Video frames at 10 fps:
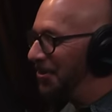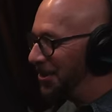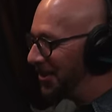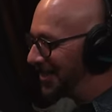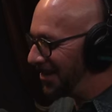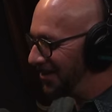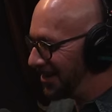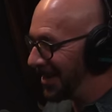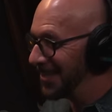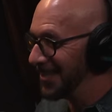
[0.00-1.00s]
we'll do these other
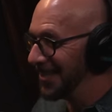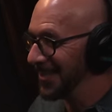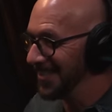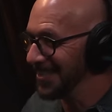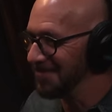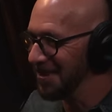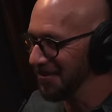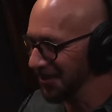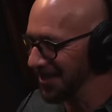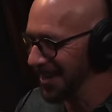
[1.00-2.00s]
intense things, but
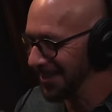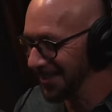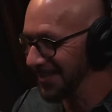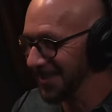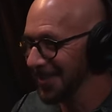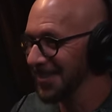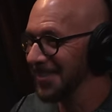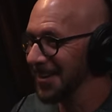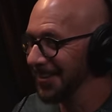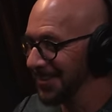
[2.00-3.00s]
we'll take this the
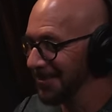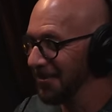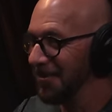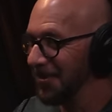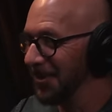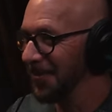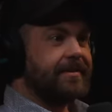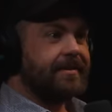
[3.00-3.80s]
silent one. We'll